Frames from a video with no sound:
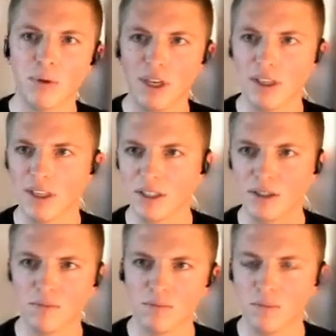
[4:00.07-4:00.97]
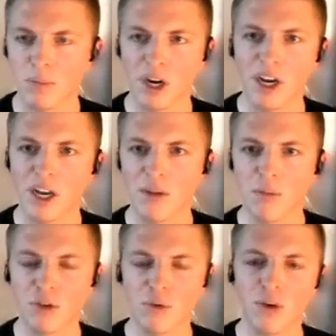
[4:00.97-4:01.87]
in this period in
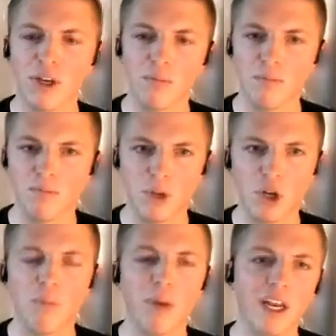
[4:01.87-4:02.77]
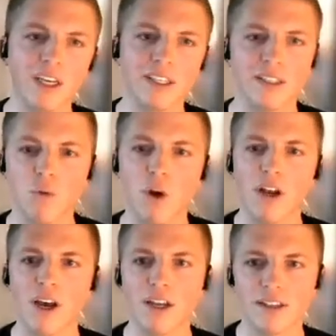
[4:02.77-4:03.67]
between betas and
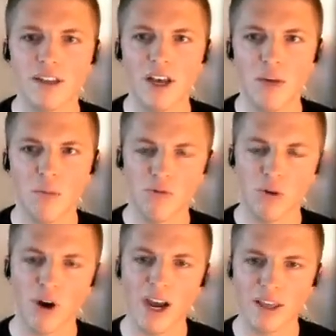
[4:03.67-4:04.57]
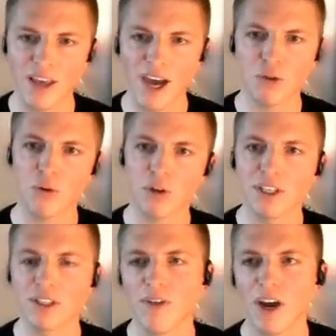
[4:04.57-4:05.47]
whatnot before the actual
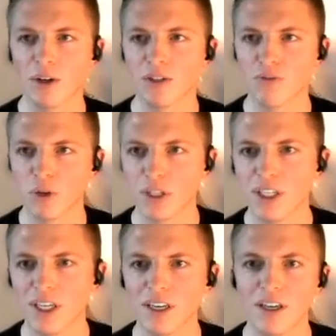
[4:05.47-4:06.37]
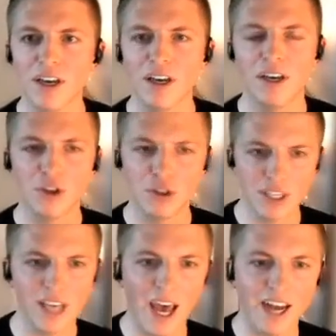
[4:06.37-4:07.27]
release of iOS 14, you'll need
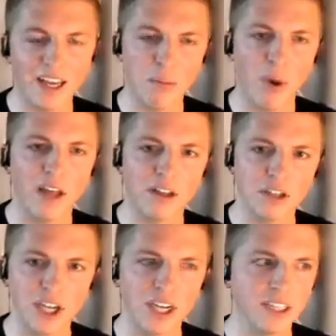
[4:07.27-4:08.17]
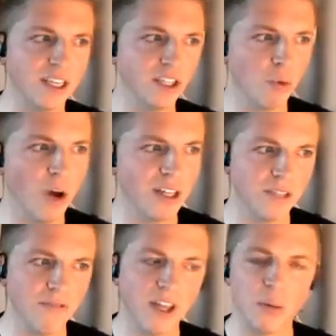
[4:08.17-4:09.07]
to add compiler checks as well as
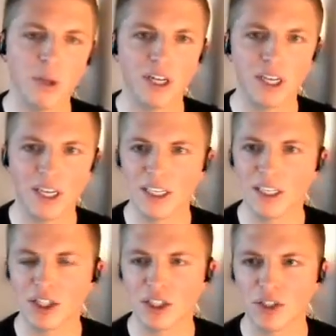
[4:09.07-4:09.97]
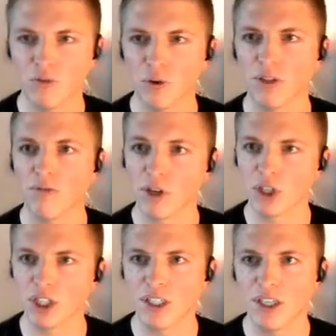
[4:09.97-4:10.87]
availability conditions for the
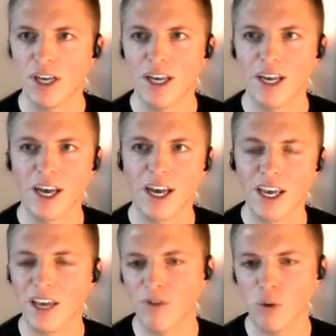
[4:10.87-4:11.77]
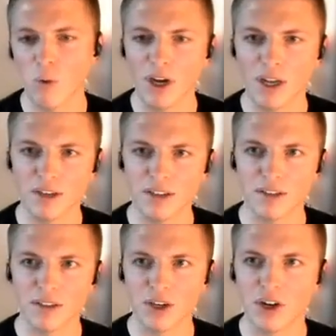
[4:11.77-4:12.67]
version if you want
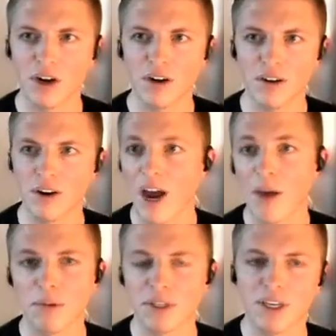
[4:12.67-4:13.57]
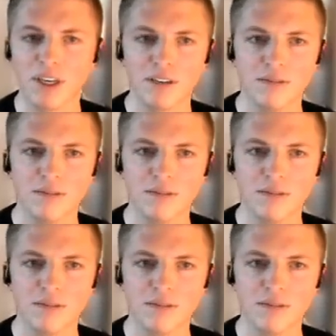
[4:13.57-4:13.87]
your app to